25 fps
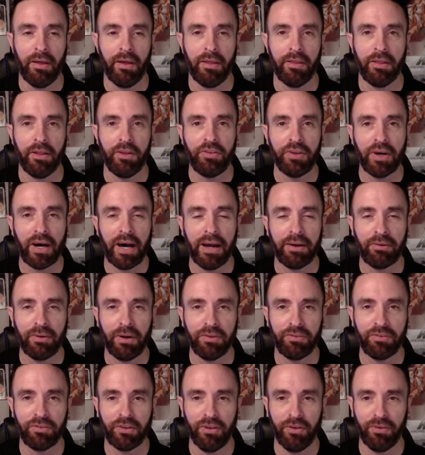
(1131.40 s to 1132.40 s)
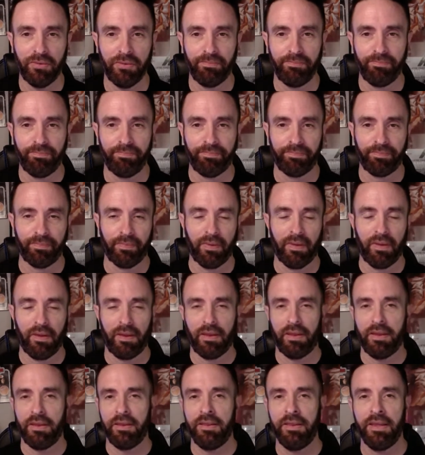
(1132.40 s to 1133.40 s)
the TIE rescue.
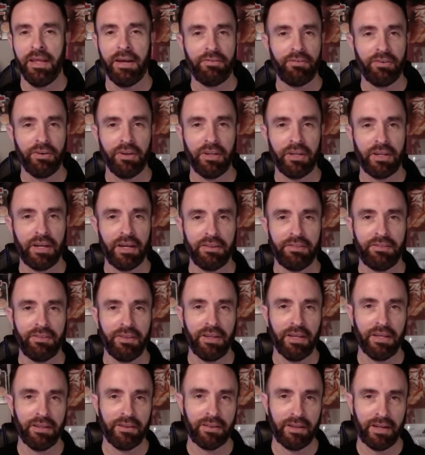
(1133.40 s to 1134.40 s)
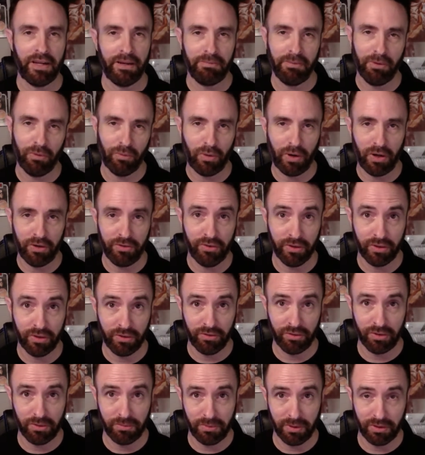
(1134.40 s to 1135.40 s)
Never did I think that I'd be watching
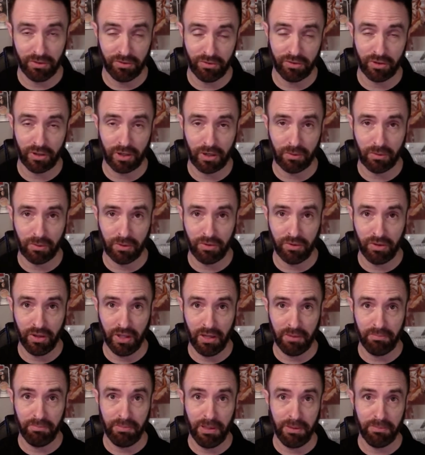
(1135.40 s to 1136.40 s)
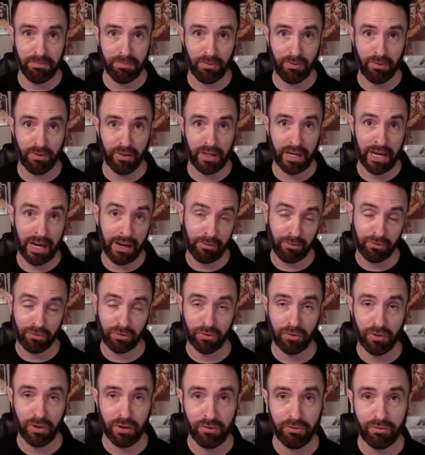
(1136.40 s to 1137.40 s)
something Star Wars and people that I was
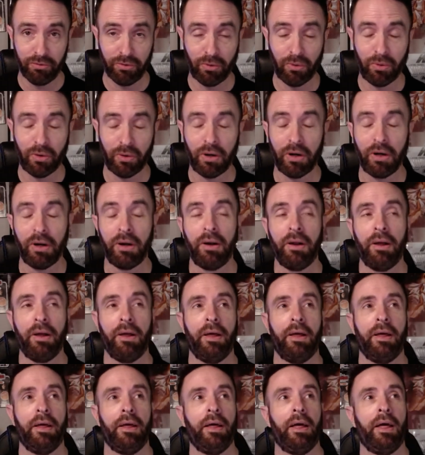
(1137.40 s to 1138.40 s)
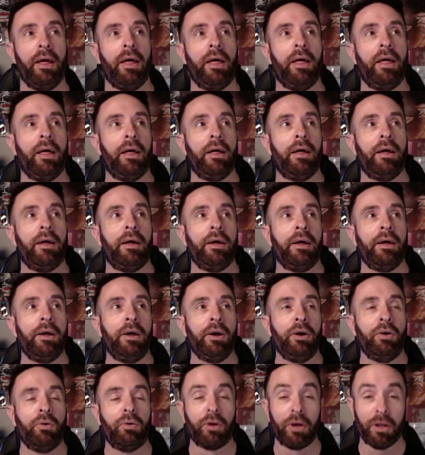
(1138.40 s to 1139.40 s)
rooting for
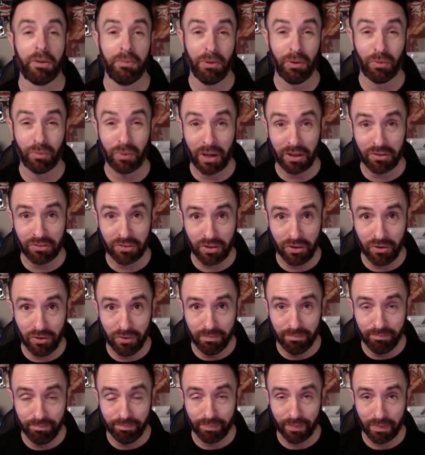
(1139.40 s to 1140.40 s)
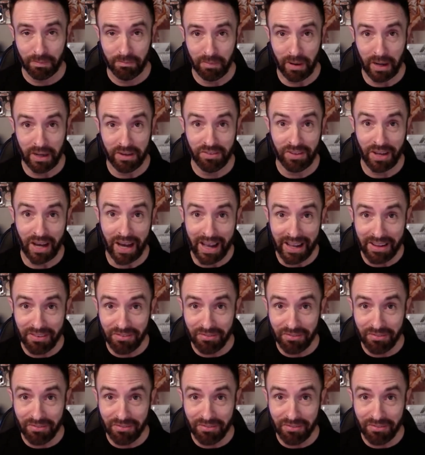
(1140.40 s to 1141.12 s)
were going to be rescued by TIE